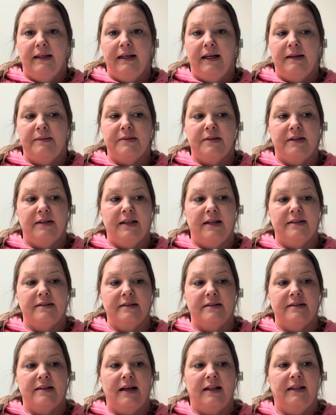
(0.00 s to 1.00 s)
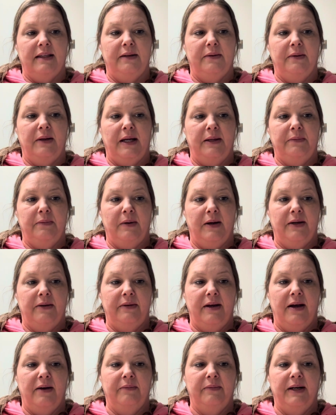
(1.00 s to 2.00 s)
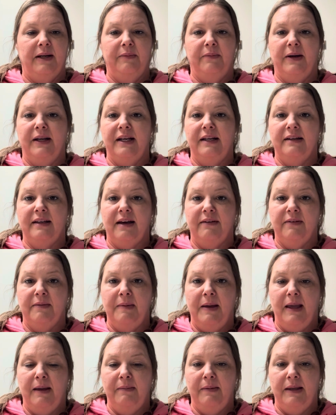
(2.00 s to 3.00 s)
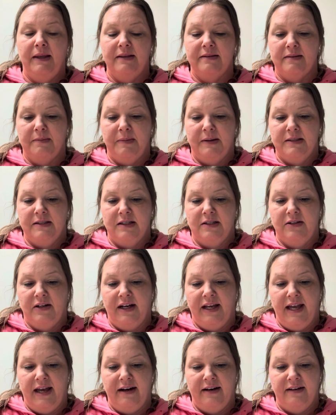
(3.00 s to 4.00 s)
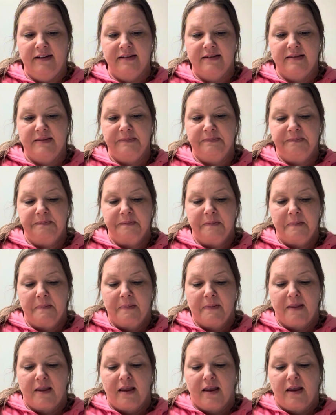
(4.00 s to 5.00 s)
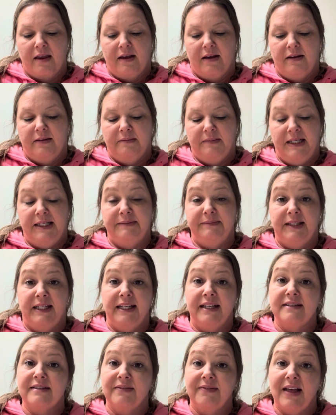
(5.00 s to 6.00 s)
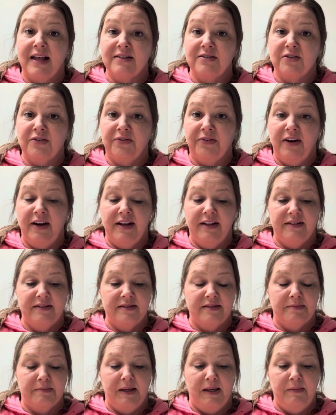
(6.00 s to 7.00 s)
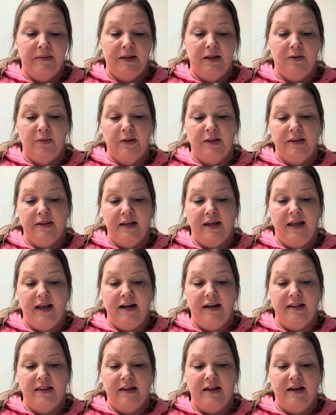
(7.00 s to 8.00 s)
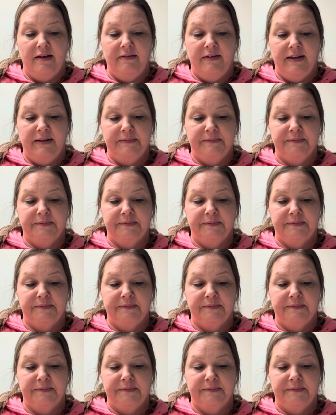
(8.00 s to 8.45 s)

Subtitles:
I'm sure that's exactly who I want around when I'm waiting to have a baby, is a bunch of drug addicts. But I guess if that's your friends, maybe you wouldn't think anything of it.